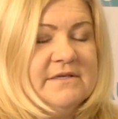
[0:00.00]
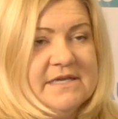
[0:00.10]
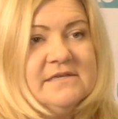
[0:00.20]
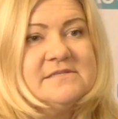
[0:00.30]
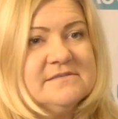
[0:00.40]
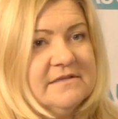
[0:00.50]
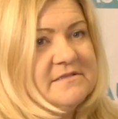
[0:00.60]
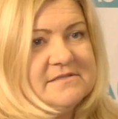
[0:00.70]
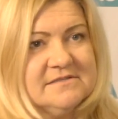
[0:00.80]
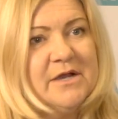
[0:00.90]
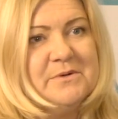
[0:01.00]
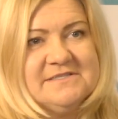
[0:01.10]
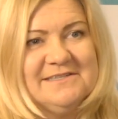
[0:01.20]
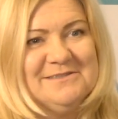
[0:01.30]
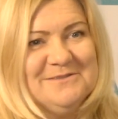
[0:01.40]
yes, and this is how I
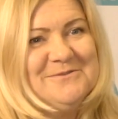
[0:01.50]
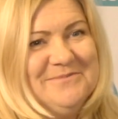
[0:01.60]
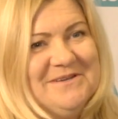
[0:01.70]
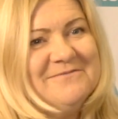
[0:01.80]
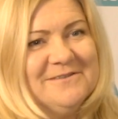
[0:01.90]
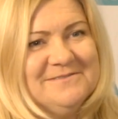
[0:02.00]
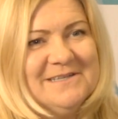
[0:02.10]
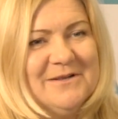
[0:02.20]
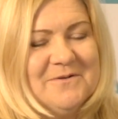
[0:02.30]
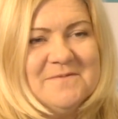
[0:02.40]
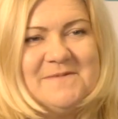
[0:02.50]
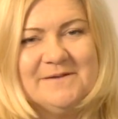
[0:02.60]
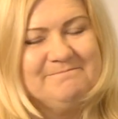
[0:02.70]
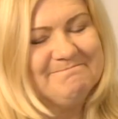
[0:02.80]
started to be involved in glaucoma.